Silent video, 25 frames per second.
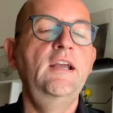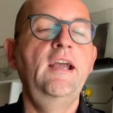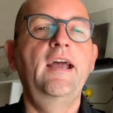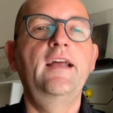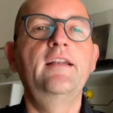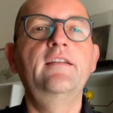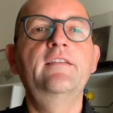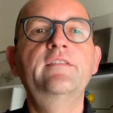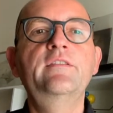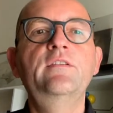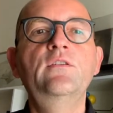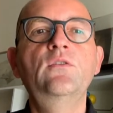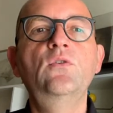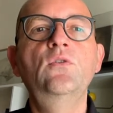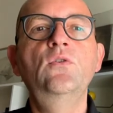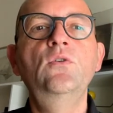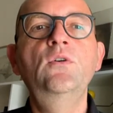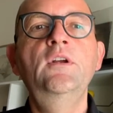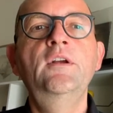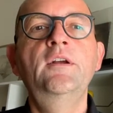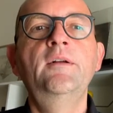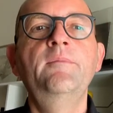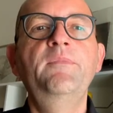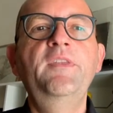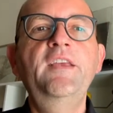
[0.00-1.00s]
And
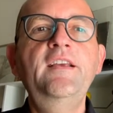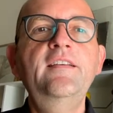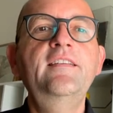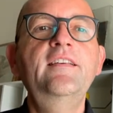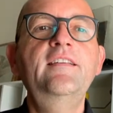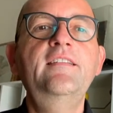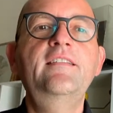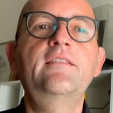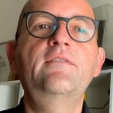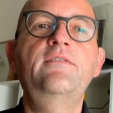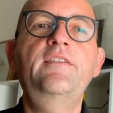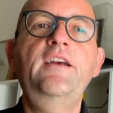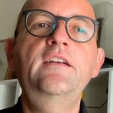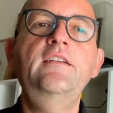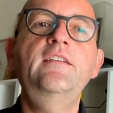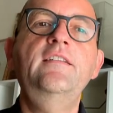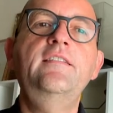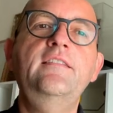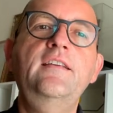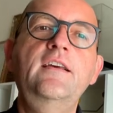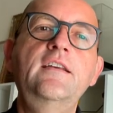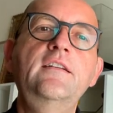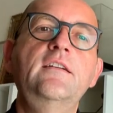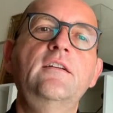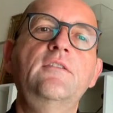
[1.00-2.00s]
so this is a very
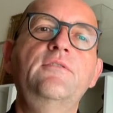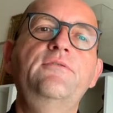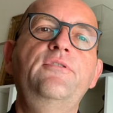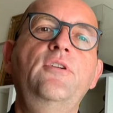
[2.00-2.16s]
subtle